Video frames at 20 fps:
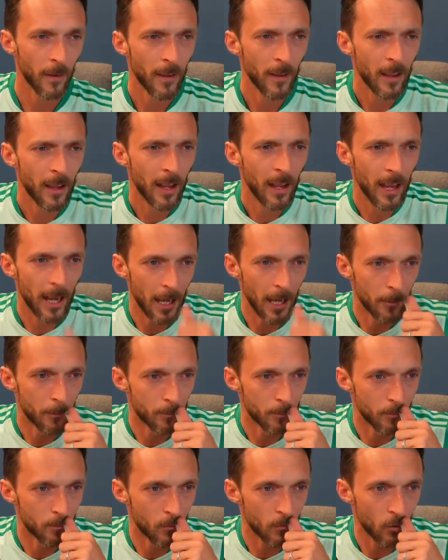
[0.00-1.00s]

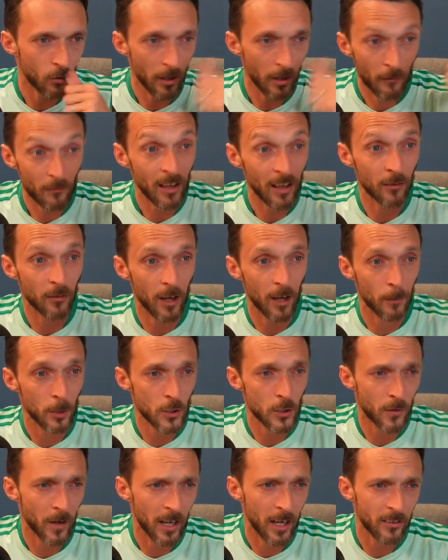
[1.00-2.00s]
So yeah, thanks very much
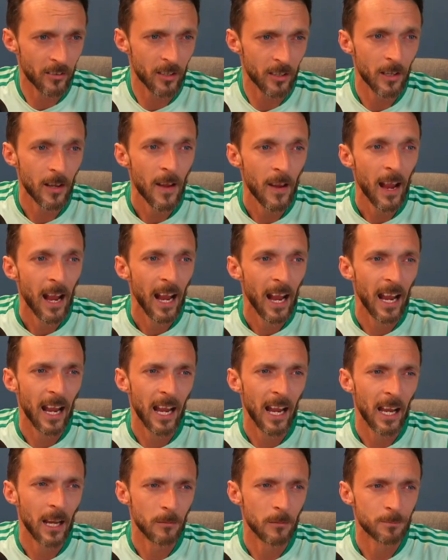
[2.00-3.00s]
for asking.
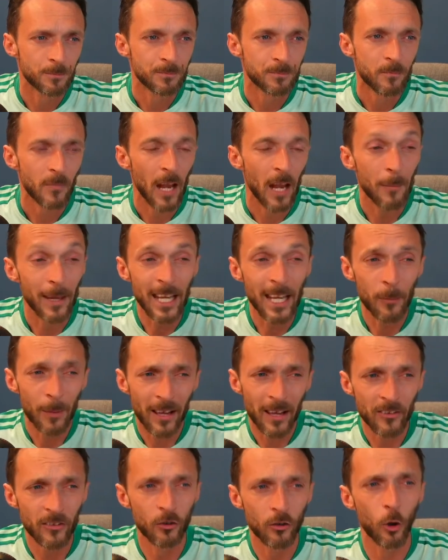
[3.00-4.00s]
And Mikey
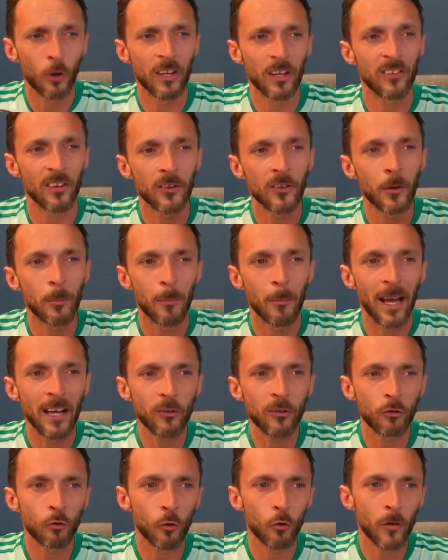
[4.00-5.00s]
Basson's got it. It's under My
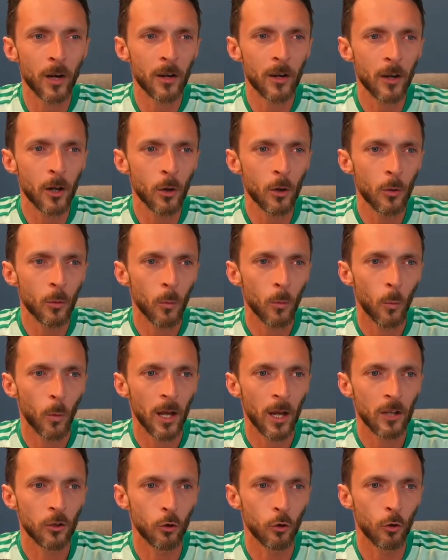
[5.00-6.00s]
Sorare now
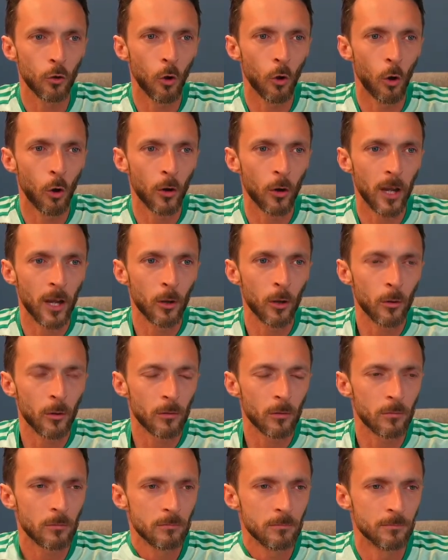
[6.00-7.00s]
when you log out.
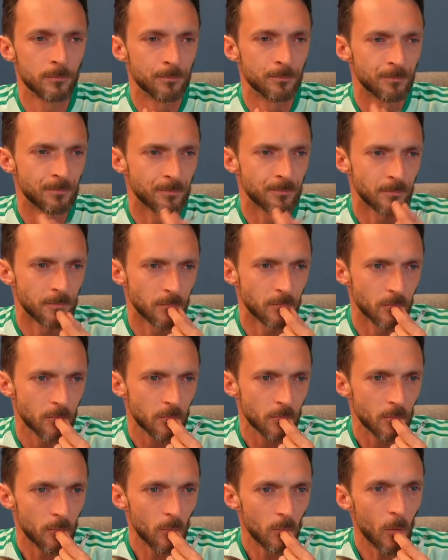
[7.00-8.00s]

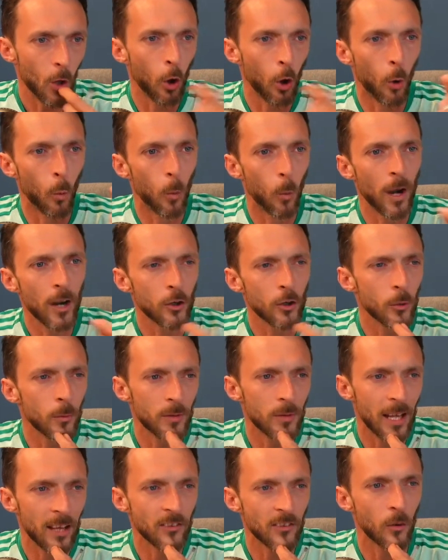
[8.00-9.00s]
Or
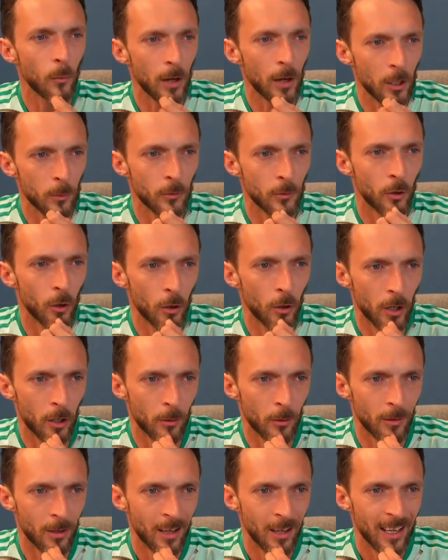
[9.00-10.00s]
next to where you would log
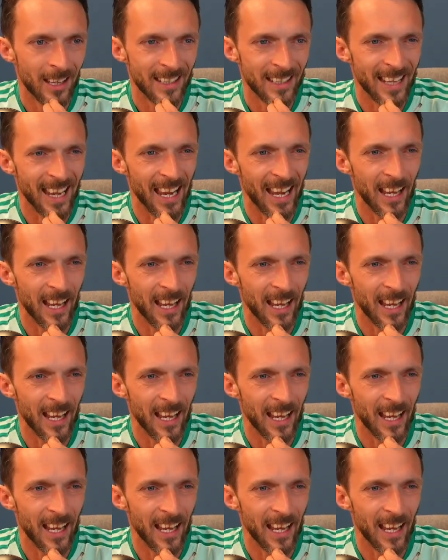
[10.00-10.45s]
out. Yeah.